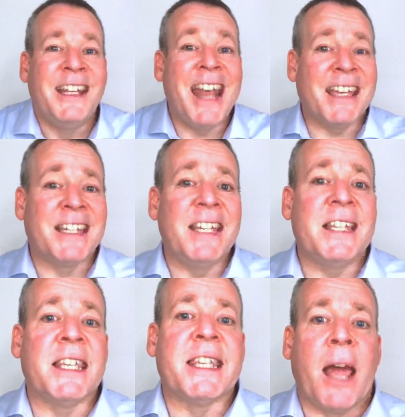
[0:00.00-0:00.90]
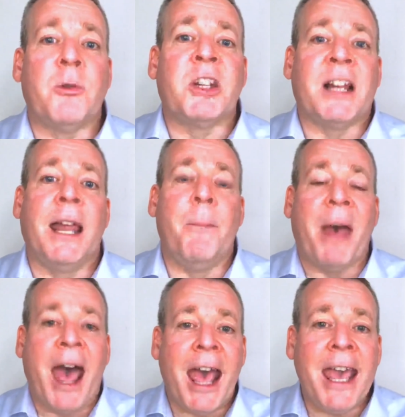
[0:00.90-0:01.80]
Next is the sound clip
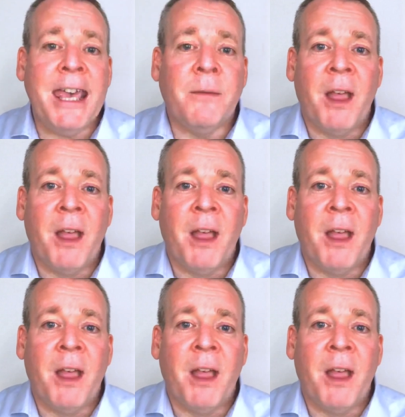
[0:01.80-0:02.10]
A.